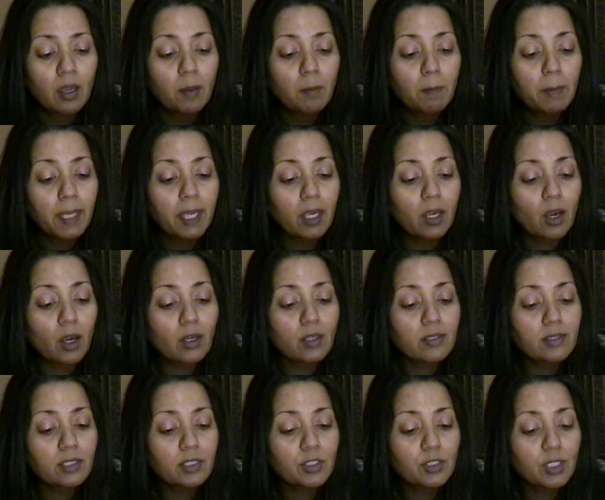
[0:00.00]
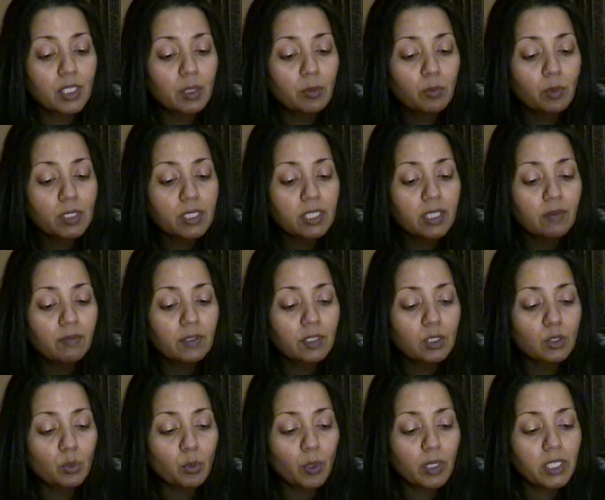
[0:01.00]
Because the dream was given
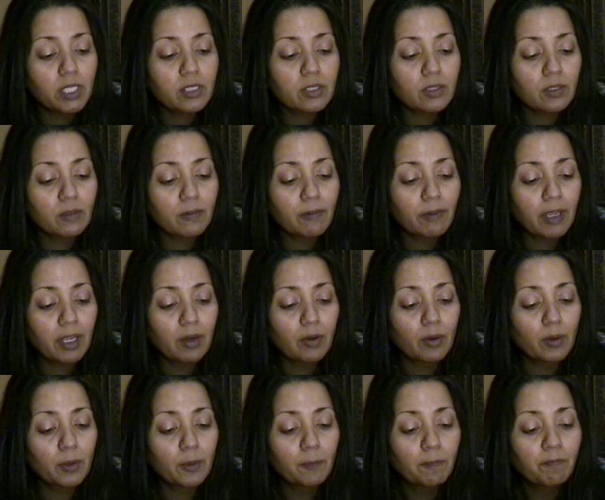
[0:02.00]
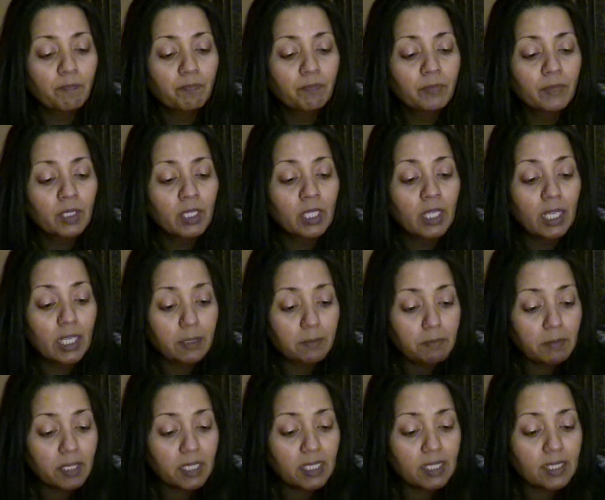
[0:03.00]
twice to Pharaoh, it
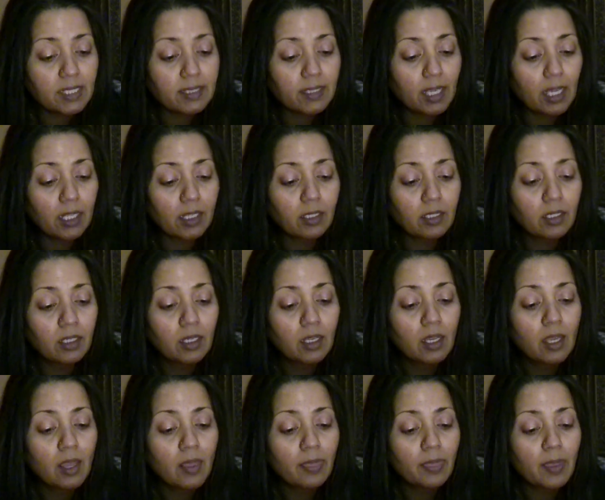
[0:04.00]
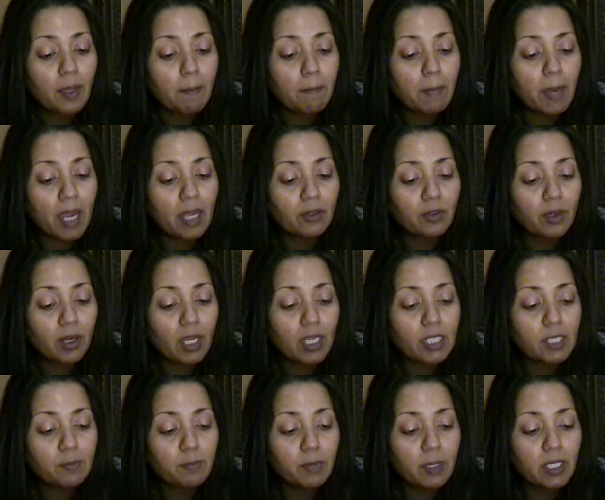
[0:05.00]
means that the matter
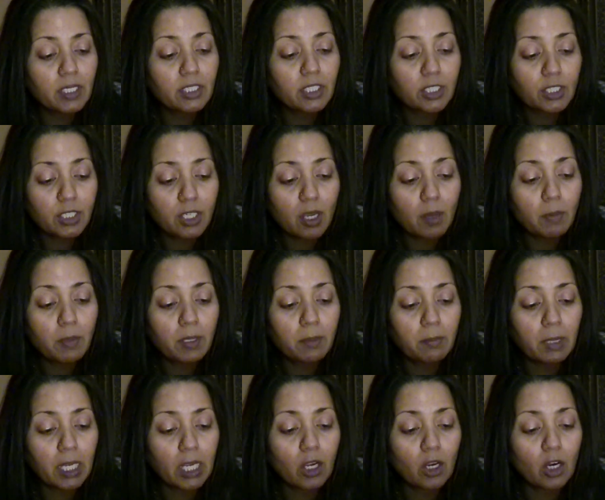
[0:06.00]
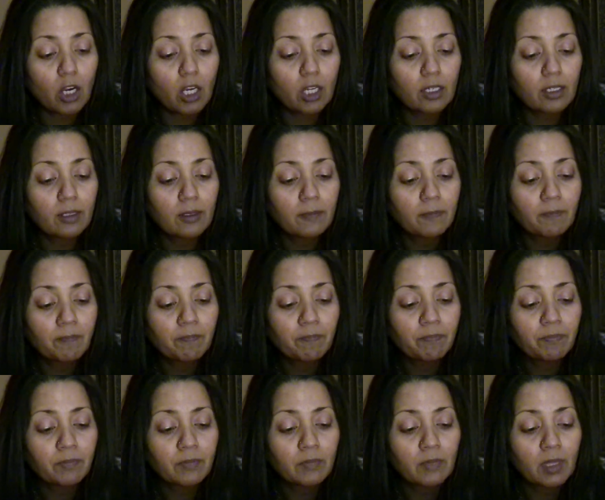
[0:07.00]
has been determined by God,
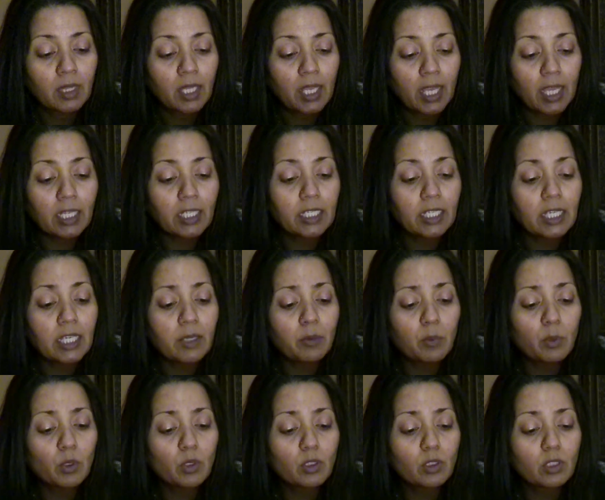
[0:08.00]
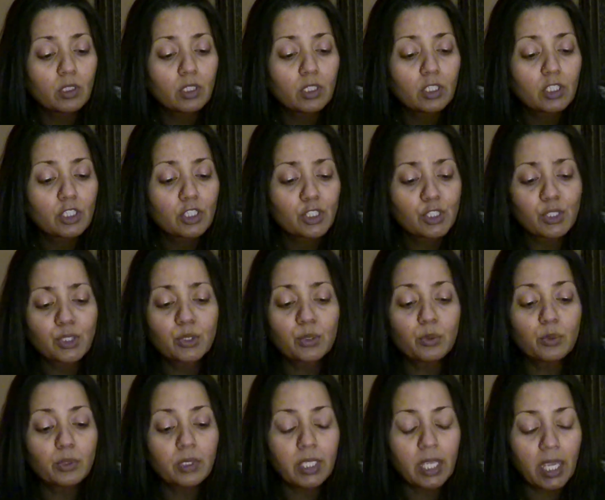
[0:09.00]
and he will
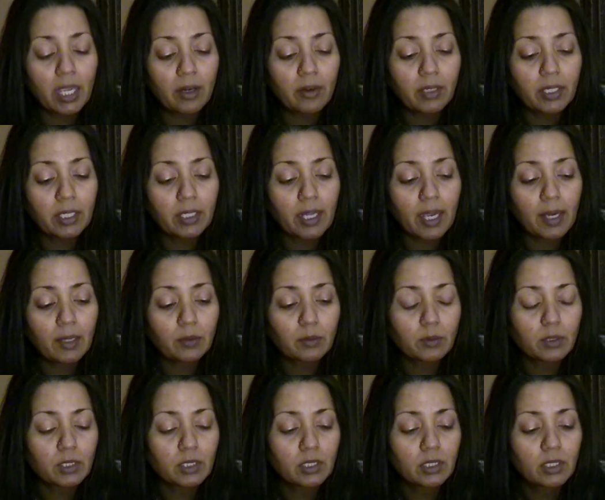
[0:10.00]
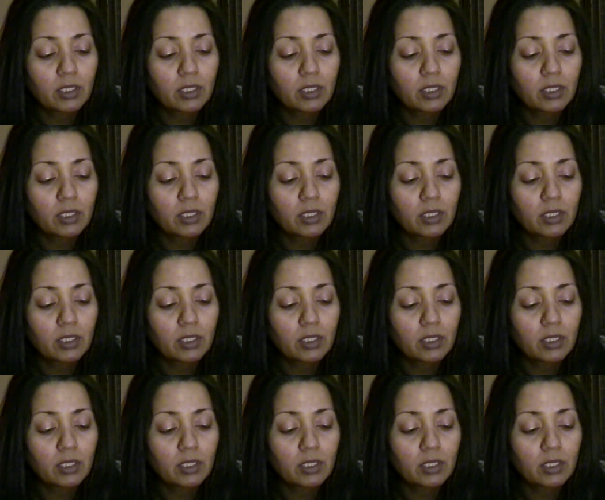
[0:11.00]
soon carry it out.